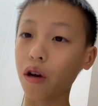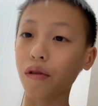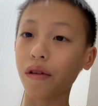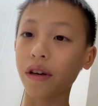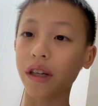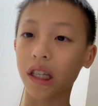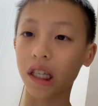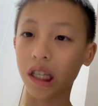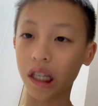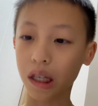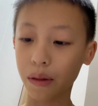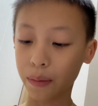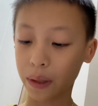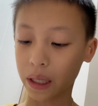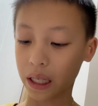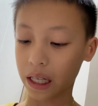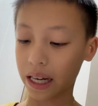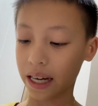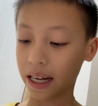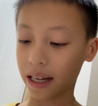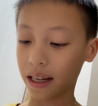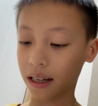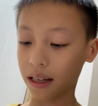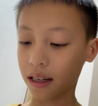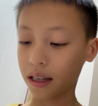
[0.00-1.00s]

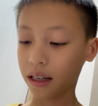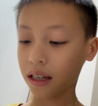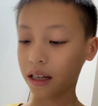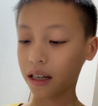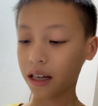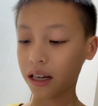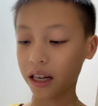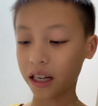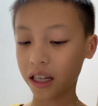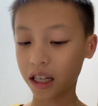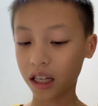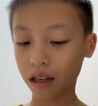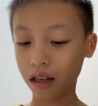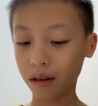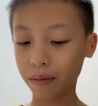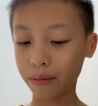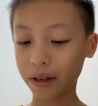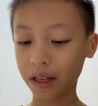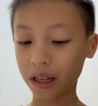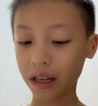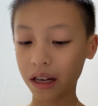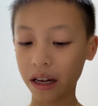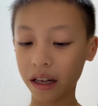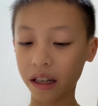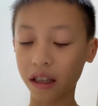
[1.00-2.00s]
intimidate
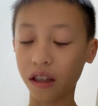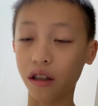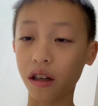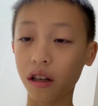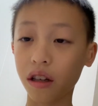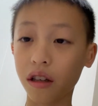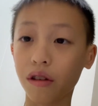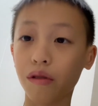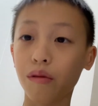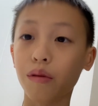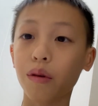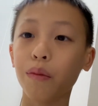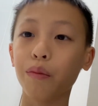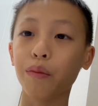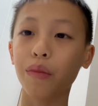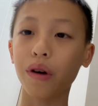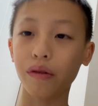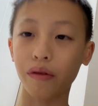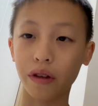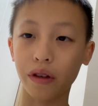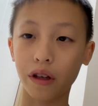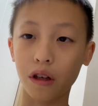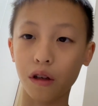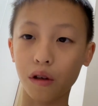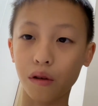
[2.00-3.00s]
ducks from
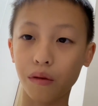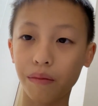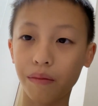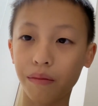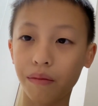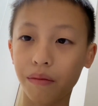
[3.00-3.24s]
buffalo.